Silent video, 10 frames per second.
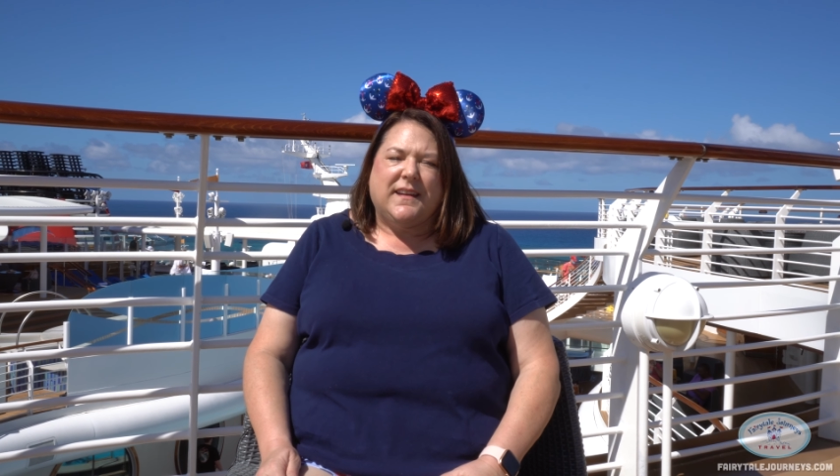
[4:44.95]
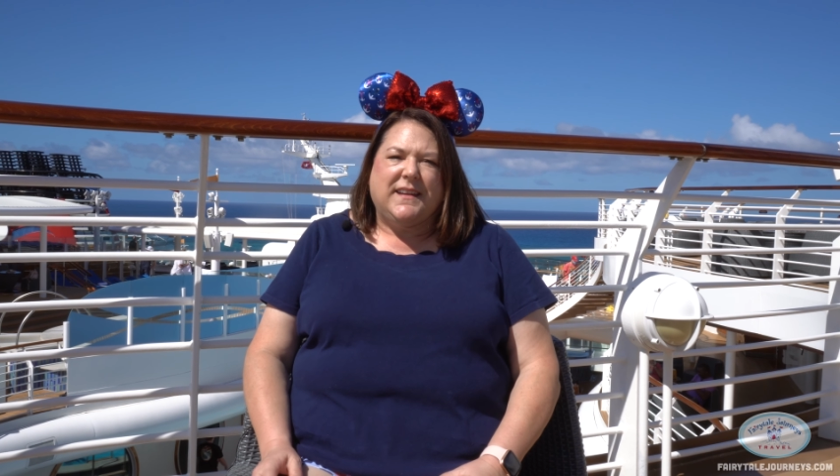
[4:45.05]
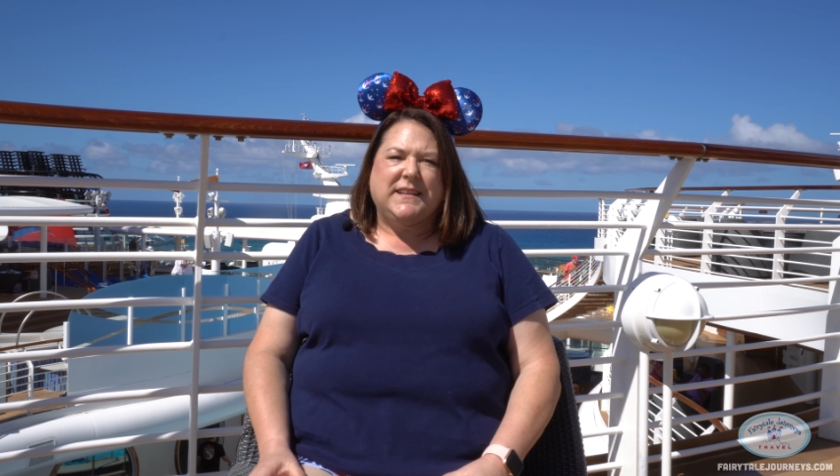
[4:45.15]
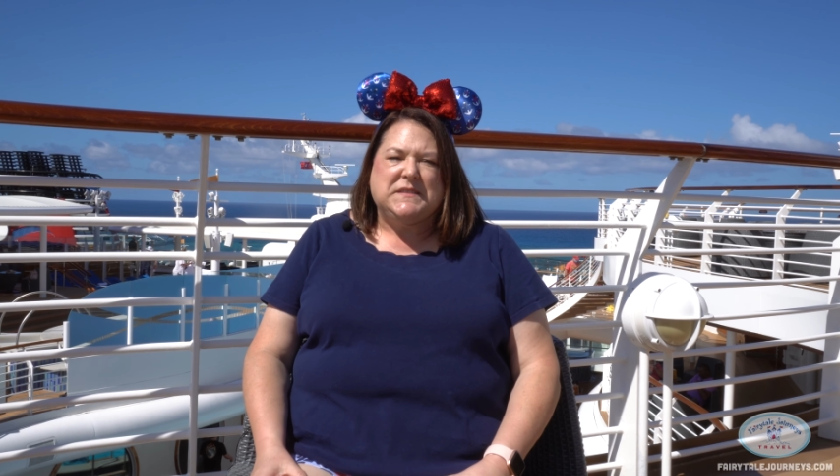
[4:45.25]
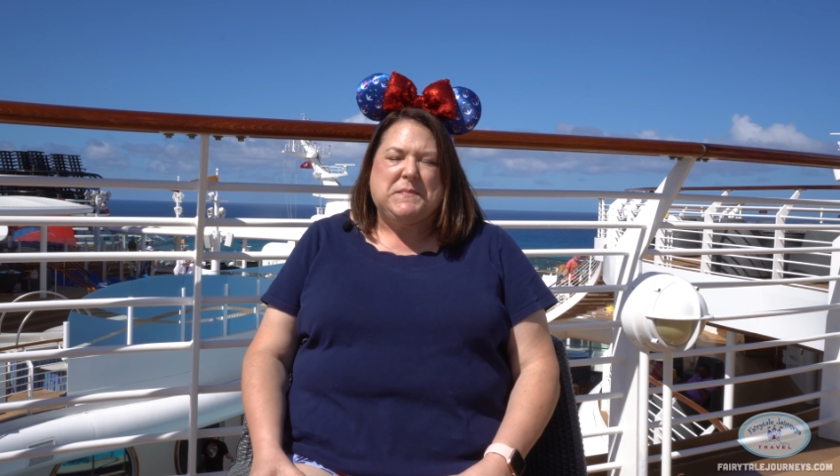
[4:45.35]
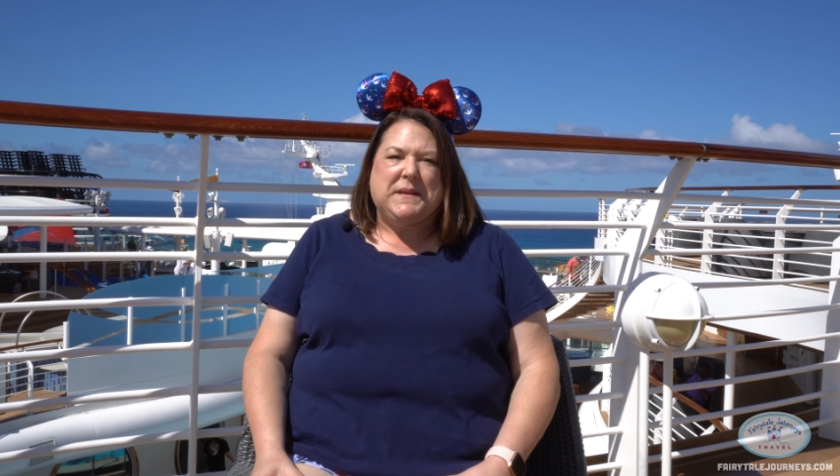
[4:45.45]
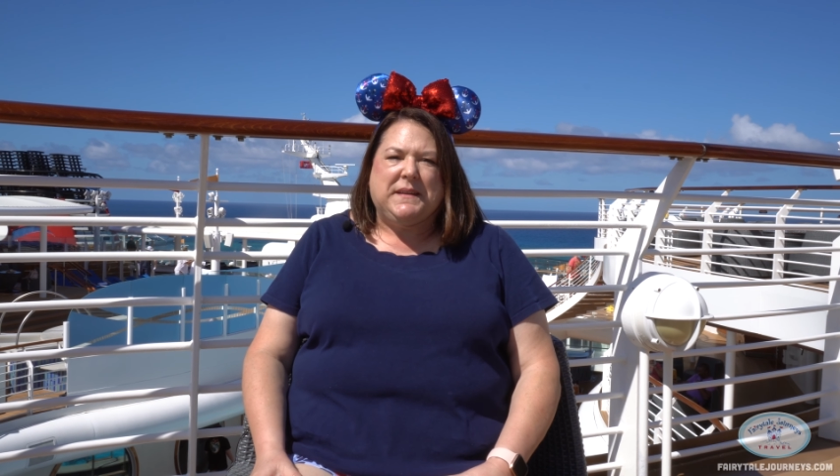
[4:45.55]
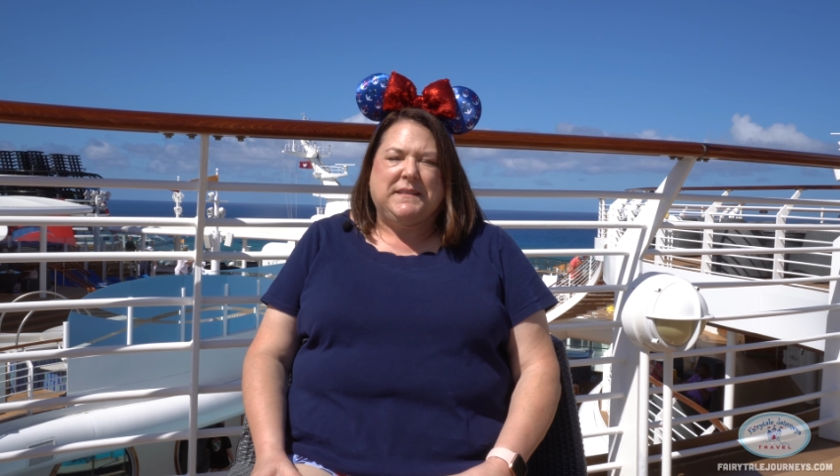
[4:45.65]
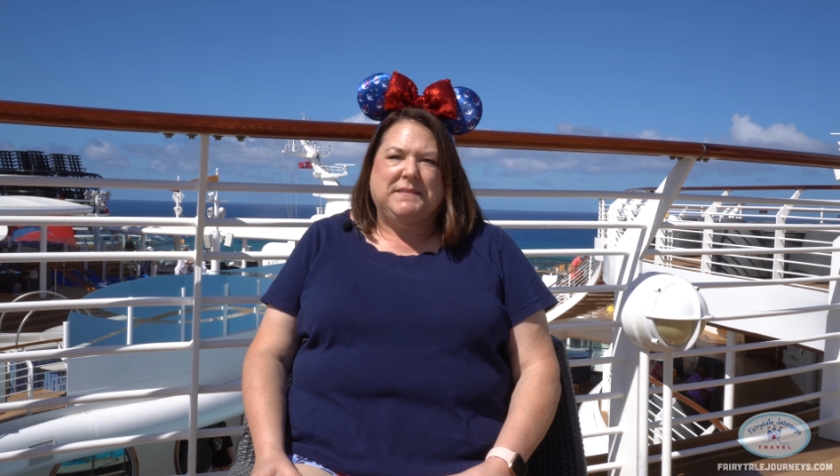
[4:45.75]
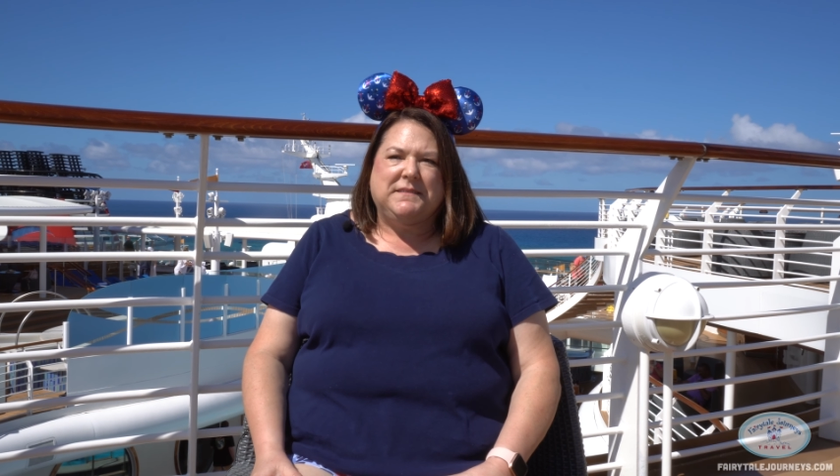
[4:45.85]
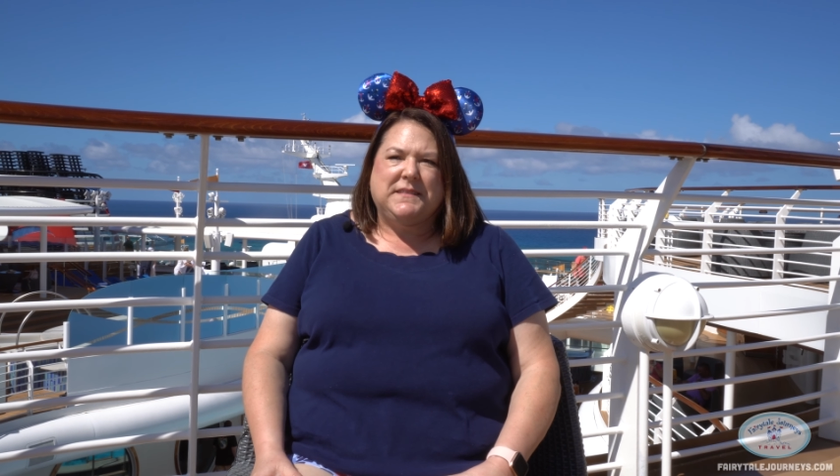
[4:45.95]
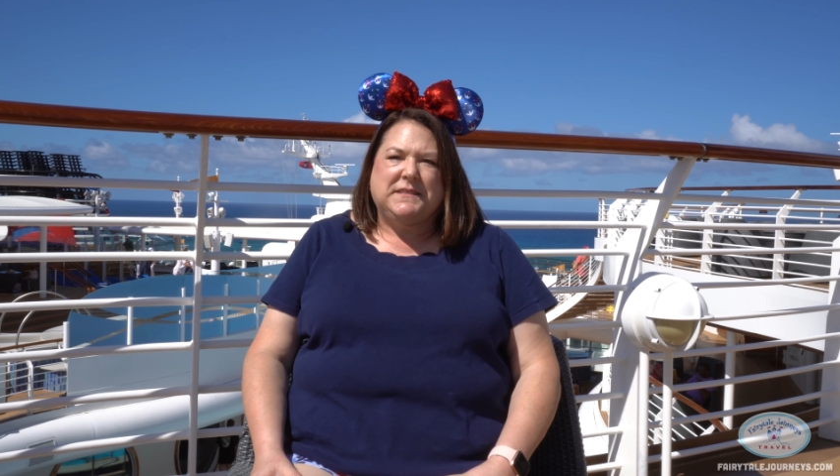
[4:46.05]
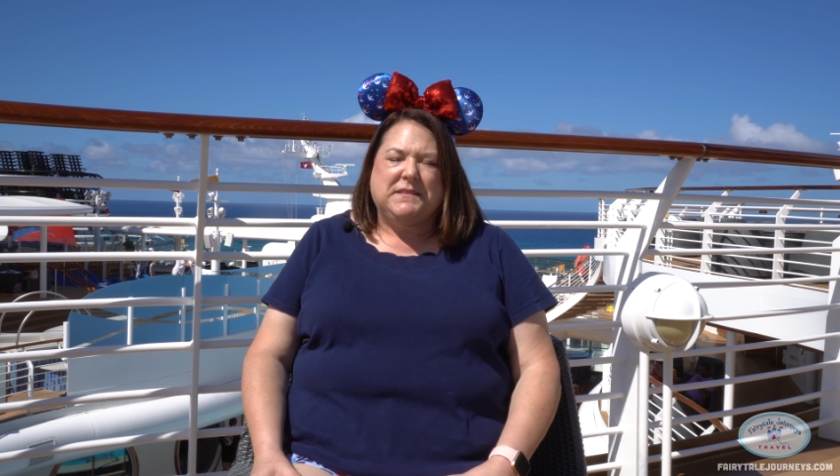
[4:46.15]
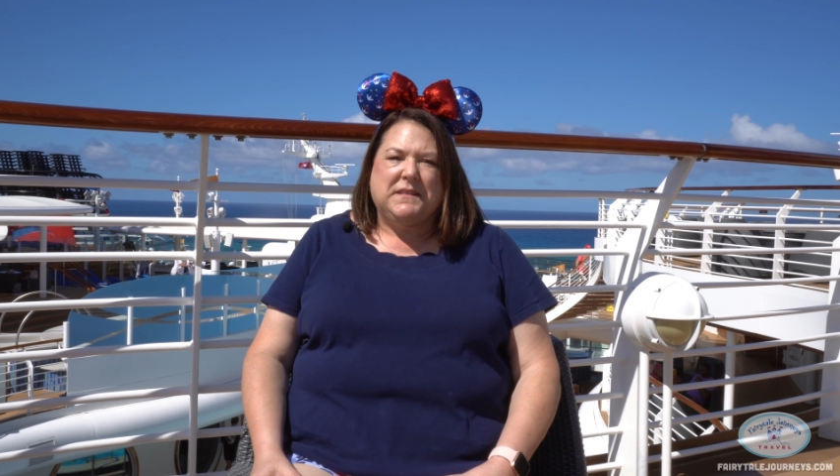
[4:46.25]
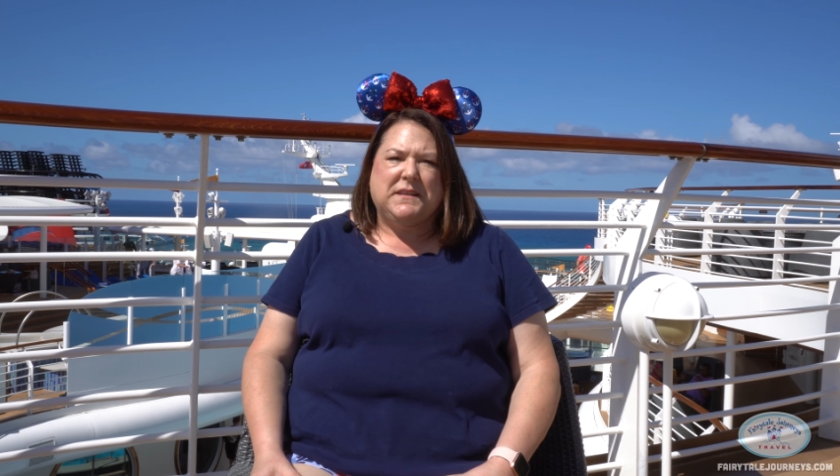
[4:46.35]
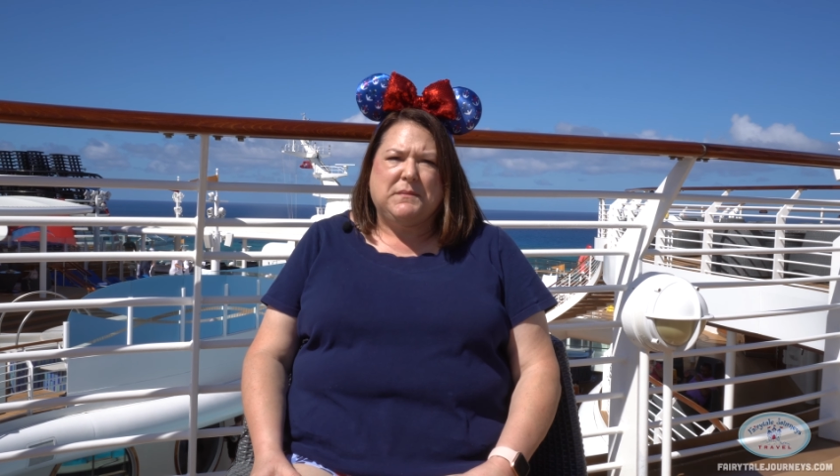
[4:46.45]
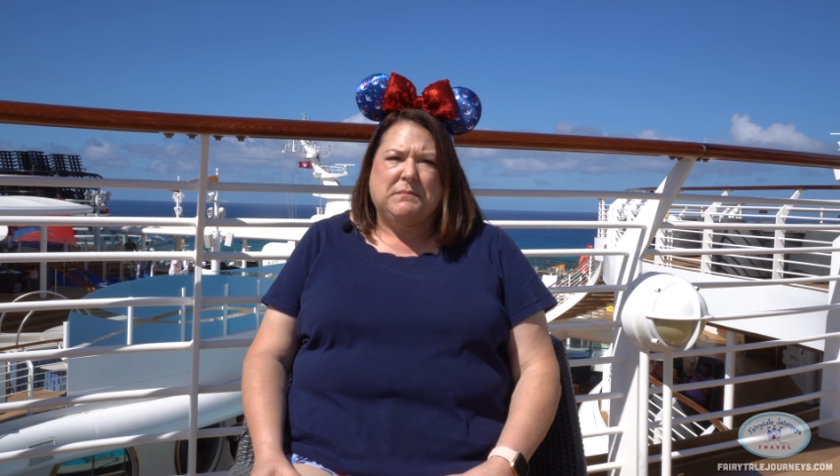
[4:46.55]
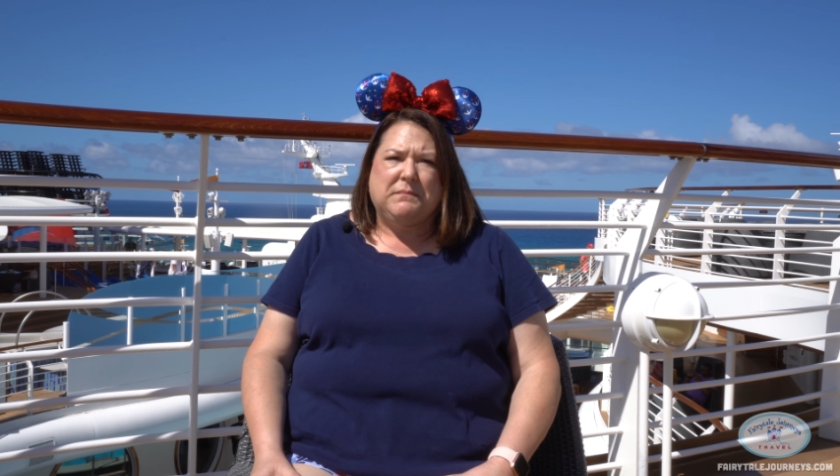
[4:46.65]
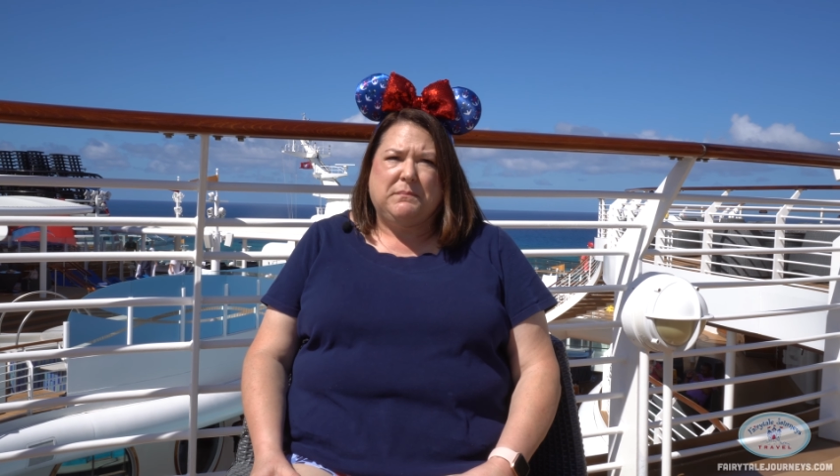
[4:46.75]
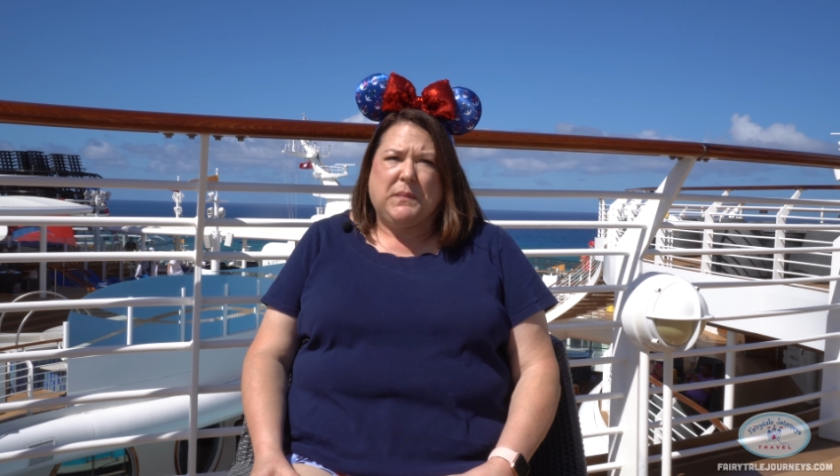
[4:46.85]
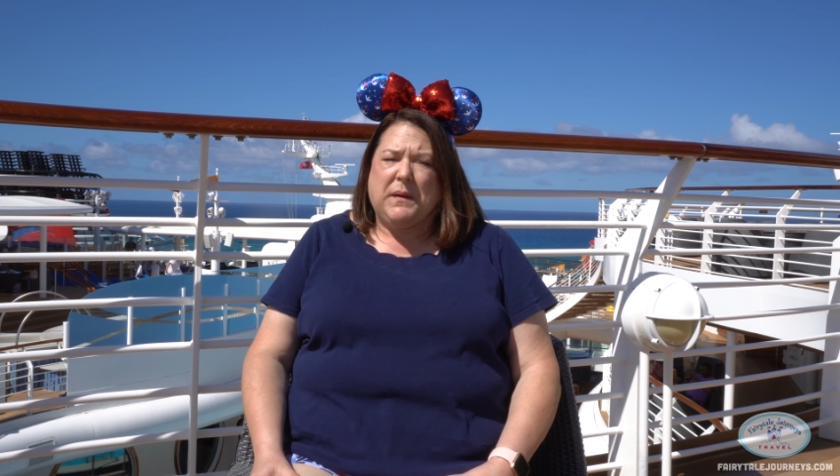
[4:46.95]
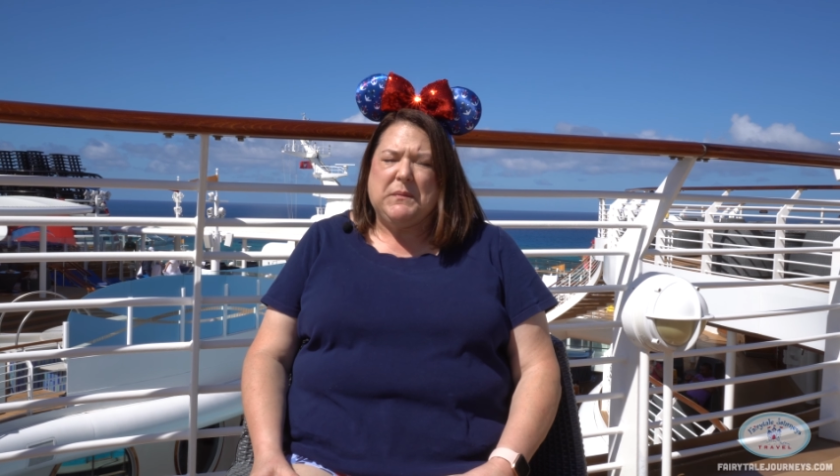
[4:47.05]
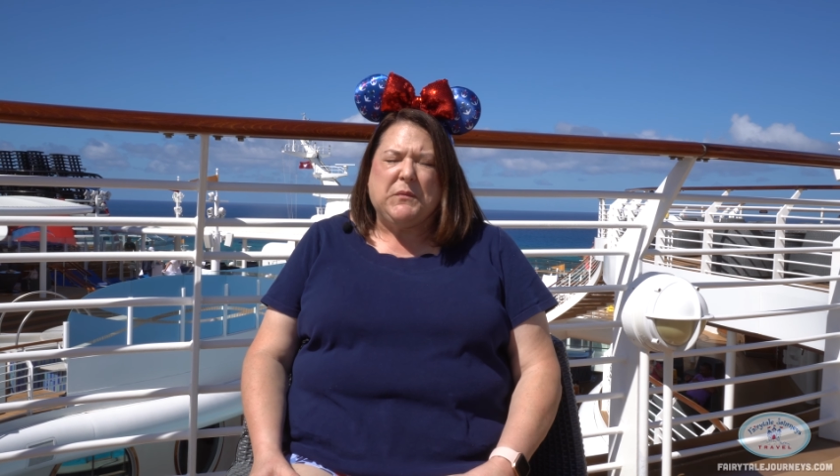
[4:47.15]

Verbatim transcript: it has been probably